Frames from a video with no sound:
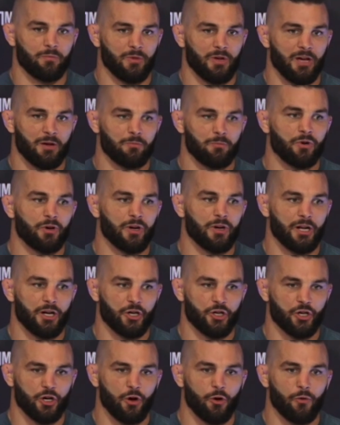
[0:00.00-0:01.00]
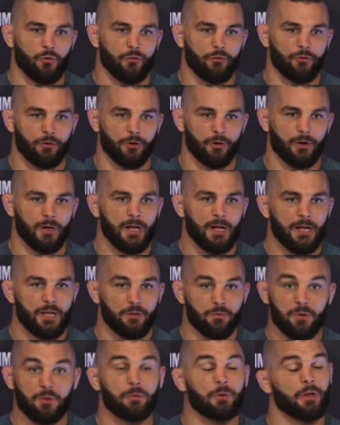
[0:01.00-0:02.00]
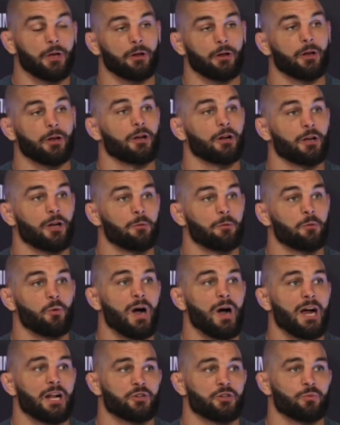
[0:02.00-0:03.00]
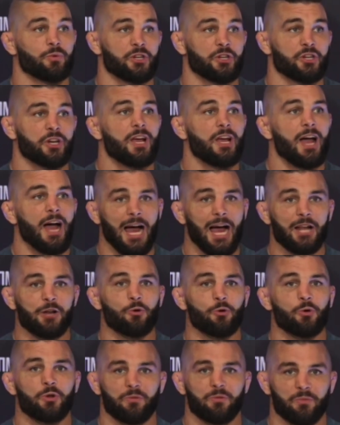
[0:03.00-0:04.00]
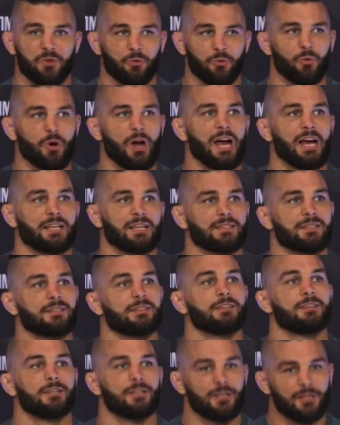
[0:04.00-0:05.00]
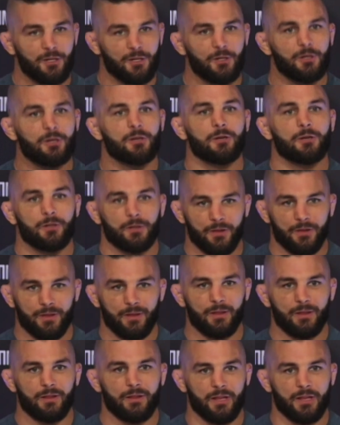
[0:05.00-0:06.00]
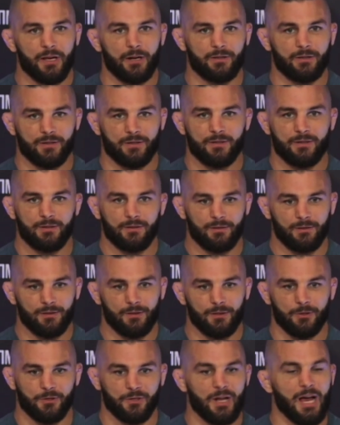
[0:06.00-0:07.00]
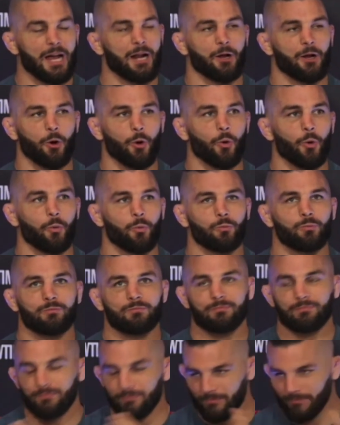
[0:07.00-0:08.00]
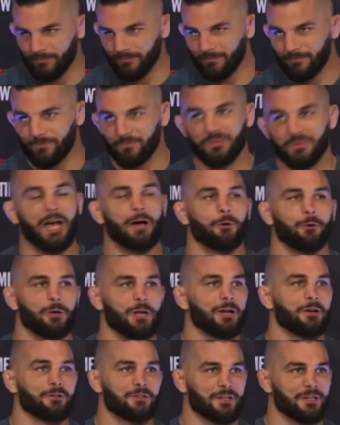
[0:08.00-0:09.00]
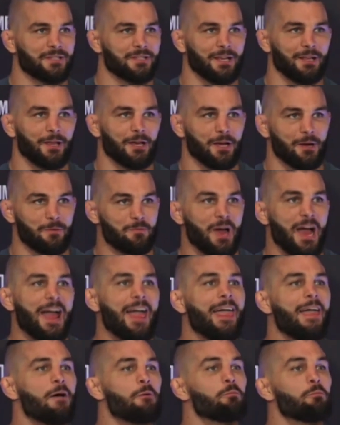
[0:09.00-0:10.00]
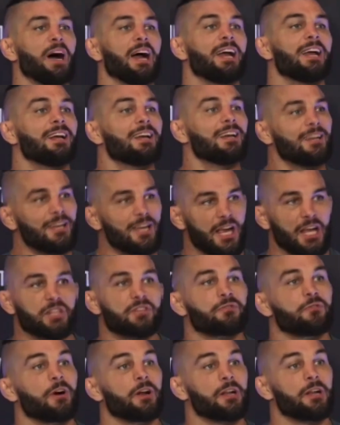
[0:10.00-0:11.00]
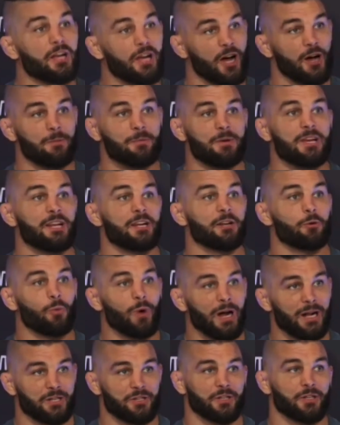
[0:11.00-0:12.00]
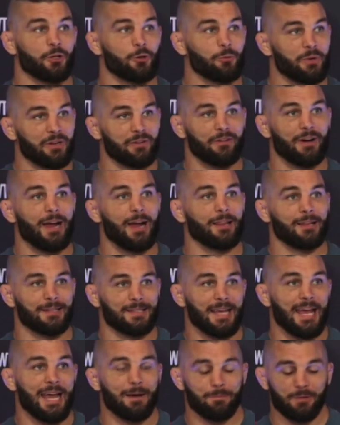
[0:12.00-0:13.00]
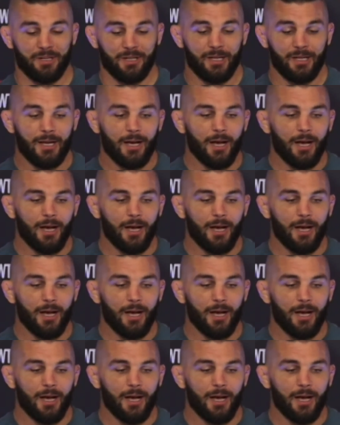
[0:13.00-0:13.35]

I'm putting on a show for the people that are going to come to watch, which I know in the Midwest there's not a. Now it's going to sound like I'm that, but it's fun to come in and watch a little bit of violence happen.